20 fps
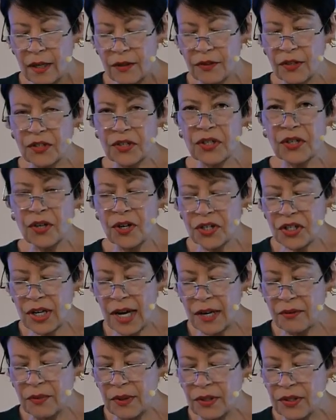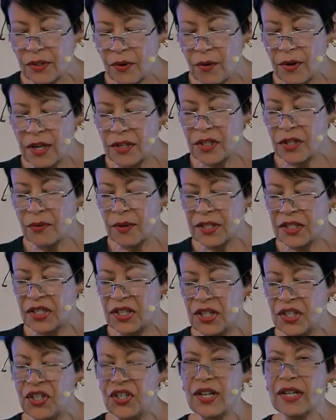the church had resorted to a
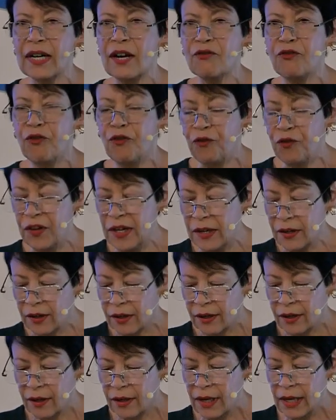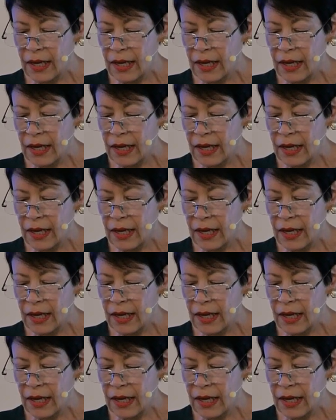teaching of fear